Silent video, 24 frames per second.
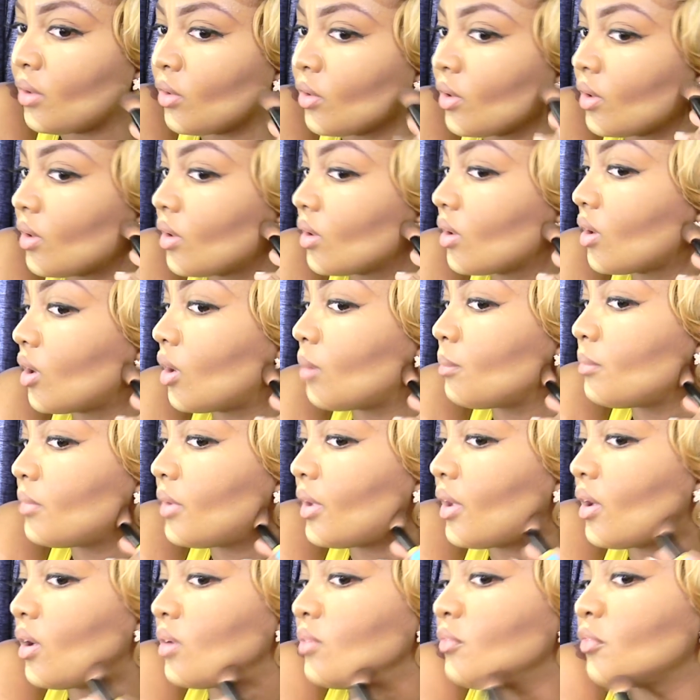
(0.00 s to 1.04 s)
You're going to come
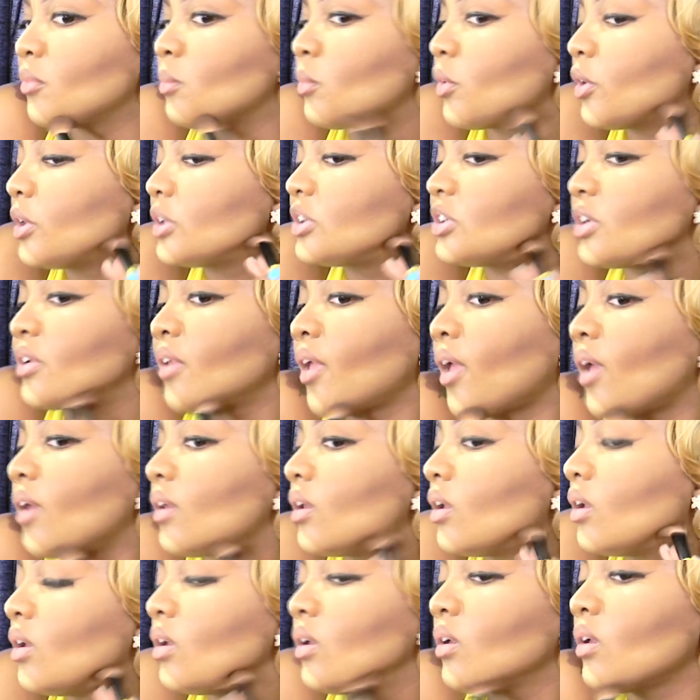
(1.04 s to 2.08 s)
down from where you took that,
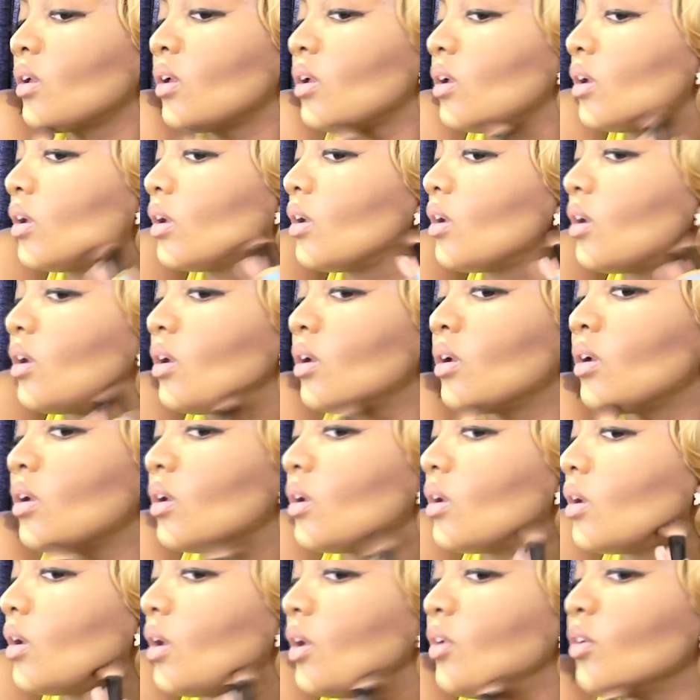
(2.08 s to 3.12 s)

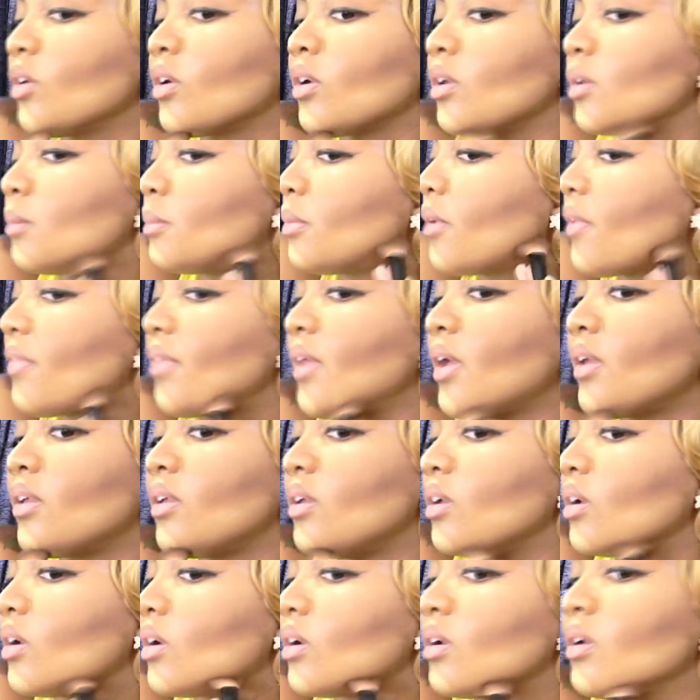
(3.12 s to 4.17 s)
and you're going to put that
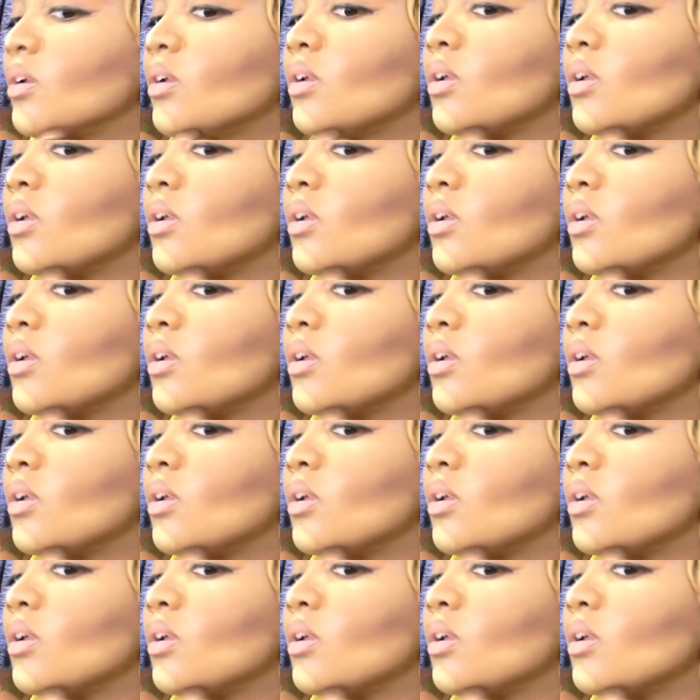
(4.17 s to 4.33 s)
here.